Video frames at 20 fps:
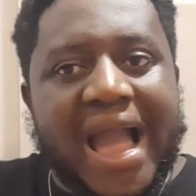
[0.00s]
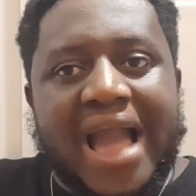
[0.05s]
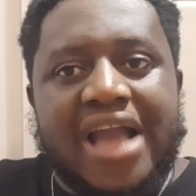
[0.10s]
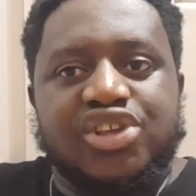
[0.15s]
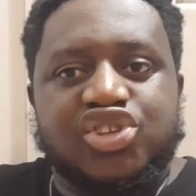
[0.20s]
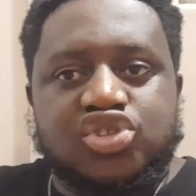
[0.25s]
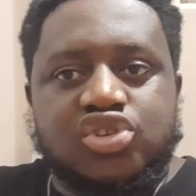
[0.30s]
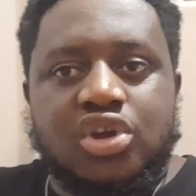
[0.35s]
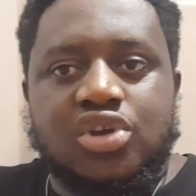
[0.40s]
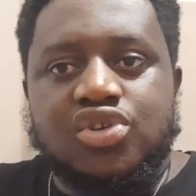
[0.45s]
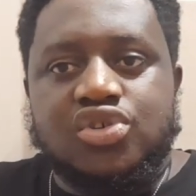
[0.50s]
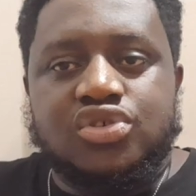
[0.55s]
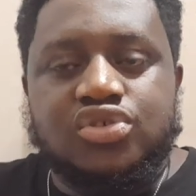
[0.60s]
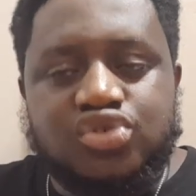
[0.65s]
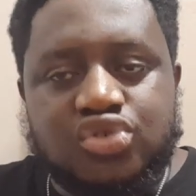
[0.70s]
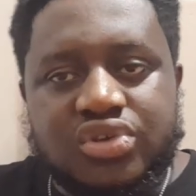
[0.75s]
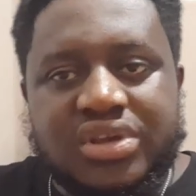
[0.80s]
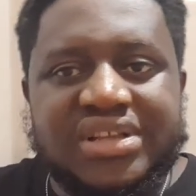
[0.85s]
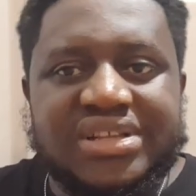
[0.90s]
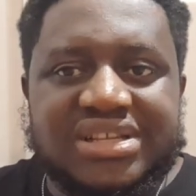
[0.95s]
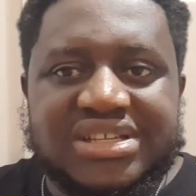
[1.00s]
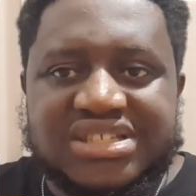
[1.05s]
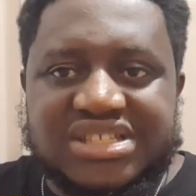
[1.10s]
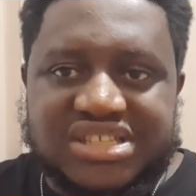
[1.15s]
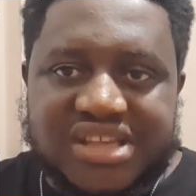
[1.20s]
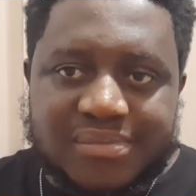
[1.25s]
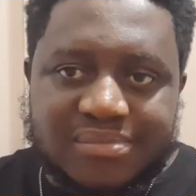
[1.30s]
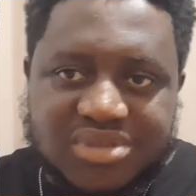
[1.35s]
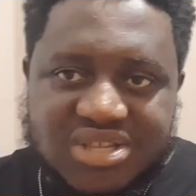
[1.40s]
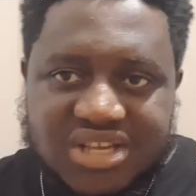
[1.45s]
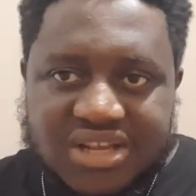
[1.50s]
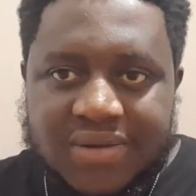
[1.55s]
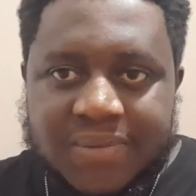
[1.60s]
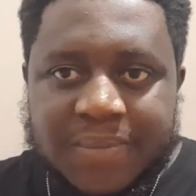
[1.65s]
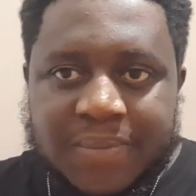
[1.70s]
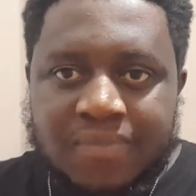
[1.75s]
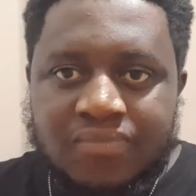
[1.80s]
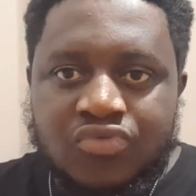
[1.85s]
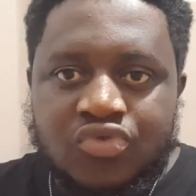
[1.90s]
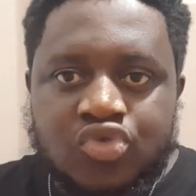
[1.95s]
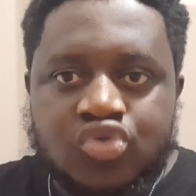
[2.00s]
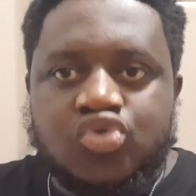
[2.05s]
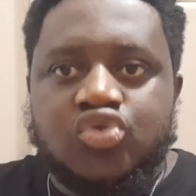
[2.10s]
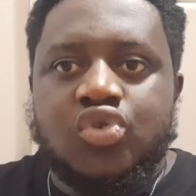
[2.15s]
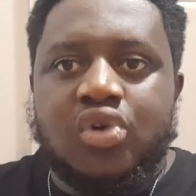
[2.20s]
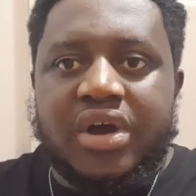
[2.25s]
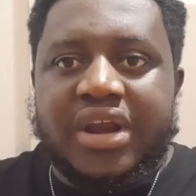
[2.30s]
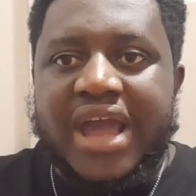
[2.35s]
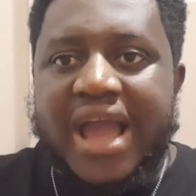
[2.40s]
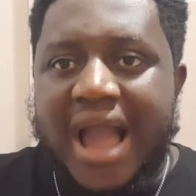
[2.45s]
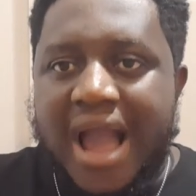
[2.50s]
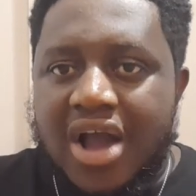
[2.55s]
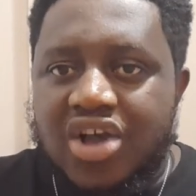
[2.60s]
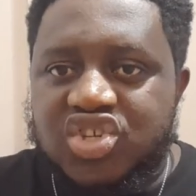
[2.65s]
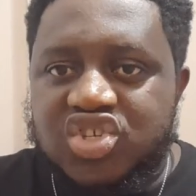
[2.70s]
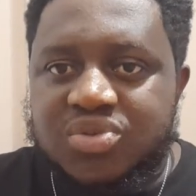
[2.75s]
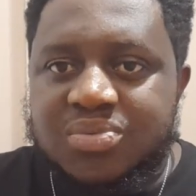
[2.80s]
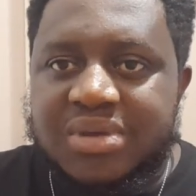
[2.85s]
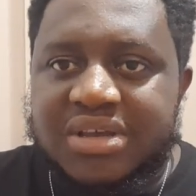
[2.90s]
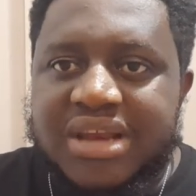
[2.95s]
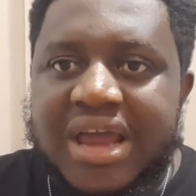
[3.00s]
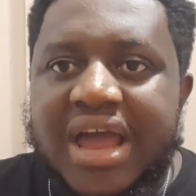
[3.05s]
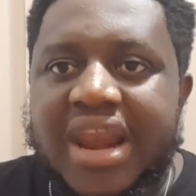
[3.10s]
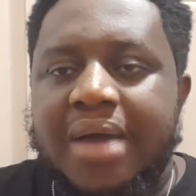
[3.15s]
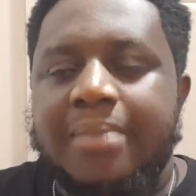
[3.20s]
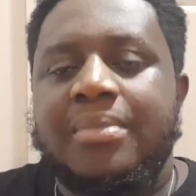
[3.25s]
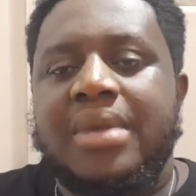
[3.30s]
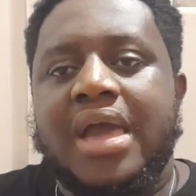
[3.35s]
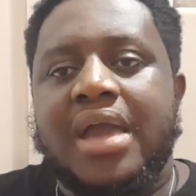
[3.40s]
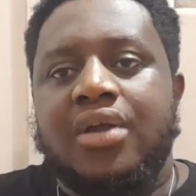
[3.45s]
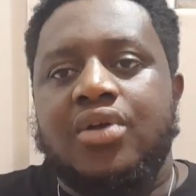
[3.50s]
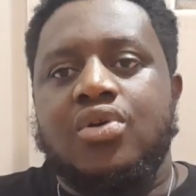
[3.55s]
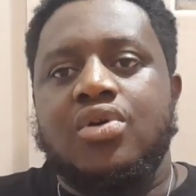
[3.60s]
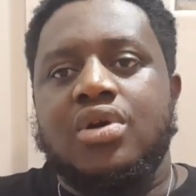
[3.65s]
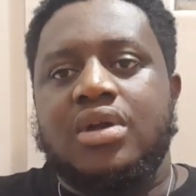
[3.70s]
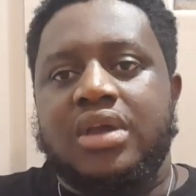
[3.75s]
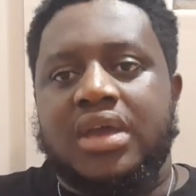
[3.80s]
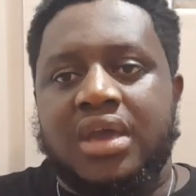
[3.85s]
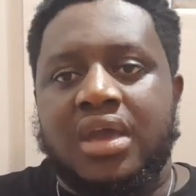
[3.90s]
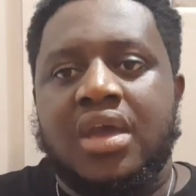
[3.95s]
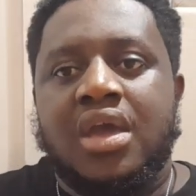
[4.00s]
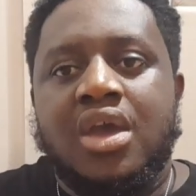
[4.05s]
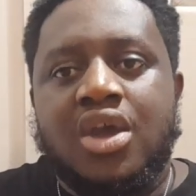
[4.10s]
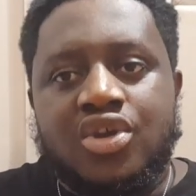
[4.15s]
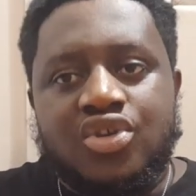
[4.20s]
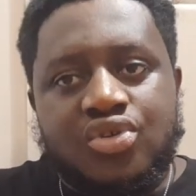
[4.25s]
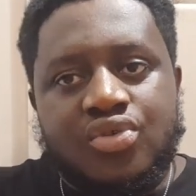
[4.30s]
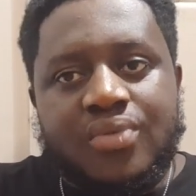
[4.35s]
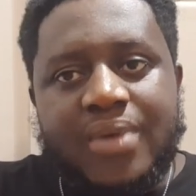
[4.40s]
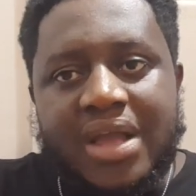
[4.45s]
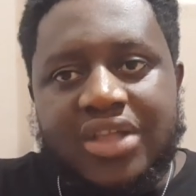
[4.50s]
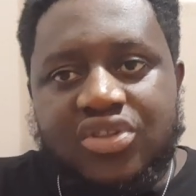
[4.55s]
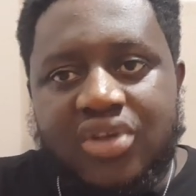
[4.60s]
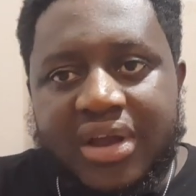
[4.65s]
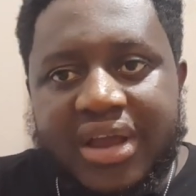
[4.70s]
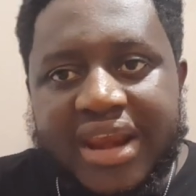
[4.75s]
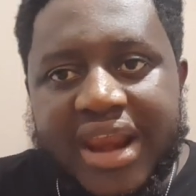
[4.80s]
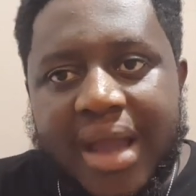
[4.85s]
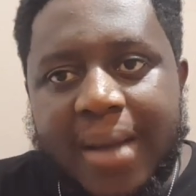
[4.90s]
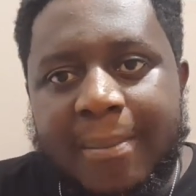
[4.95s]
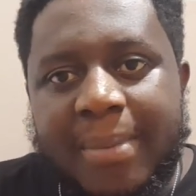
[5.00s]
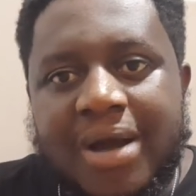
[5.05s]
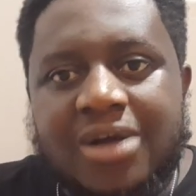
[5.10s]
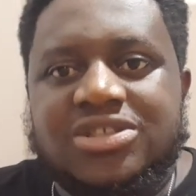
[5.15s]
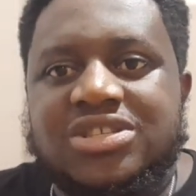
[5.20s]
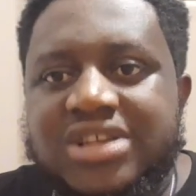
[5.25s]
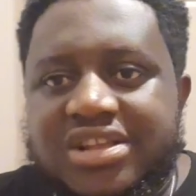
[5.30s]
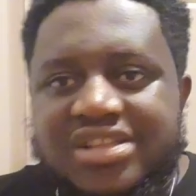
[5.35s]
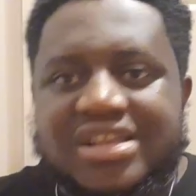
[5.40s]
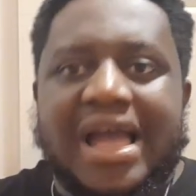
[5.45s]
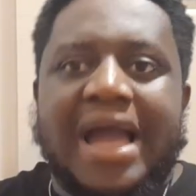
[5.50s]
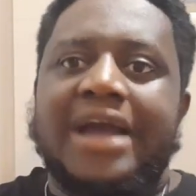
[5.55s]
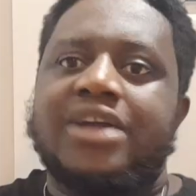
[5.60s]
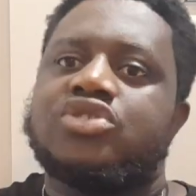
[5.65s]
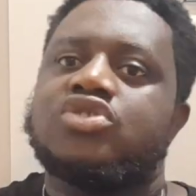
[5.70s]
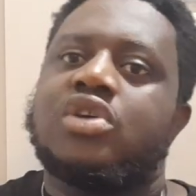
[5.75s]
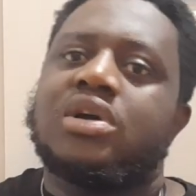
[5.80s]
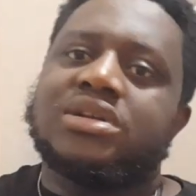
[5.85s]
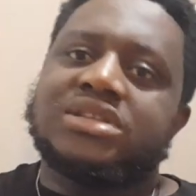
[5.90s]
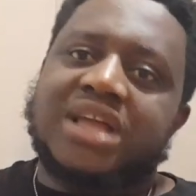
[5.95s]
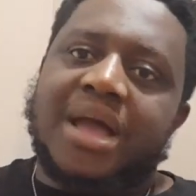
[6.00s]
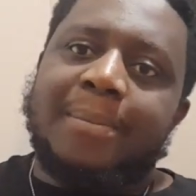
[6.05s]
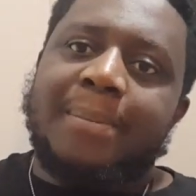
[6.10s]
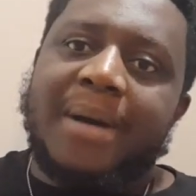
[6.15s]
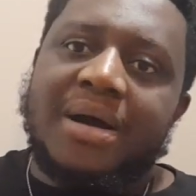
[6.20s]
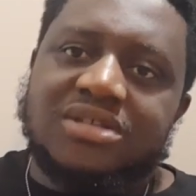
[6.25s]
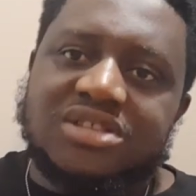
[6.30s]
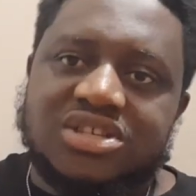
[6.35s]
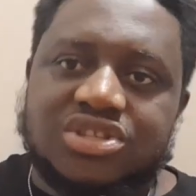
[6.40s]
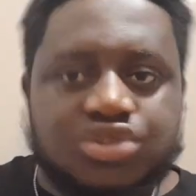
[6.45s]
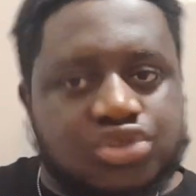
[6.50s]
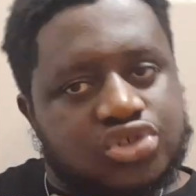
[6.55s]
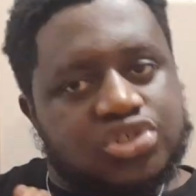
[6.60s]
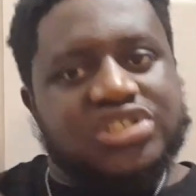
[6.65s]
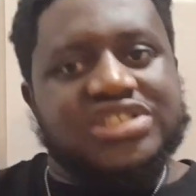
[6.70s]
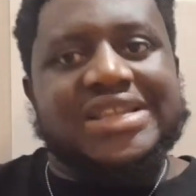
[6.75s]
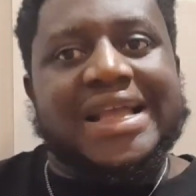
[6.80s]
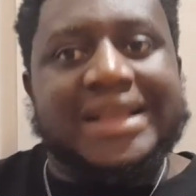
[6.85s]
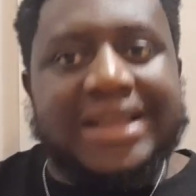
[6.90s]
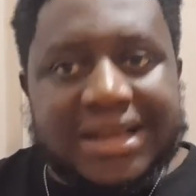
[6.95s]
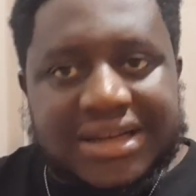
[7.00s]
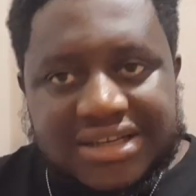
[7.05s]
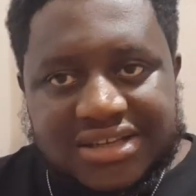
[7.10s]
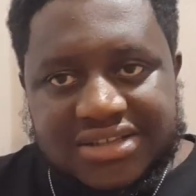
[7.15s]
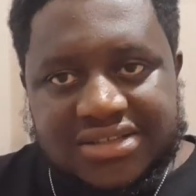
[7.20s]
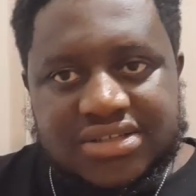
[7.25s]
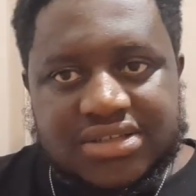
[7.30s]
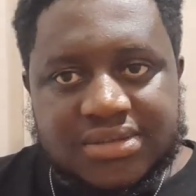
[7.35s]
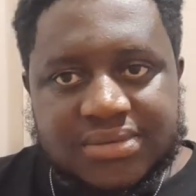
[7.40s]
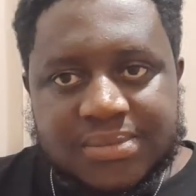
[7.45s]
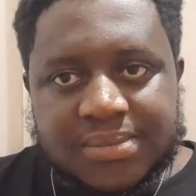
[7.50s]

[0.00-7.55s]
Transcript: I saw you doing the same thing to other housemates, and I'm like, okay, you were talking about it. I talked about it. You started it.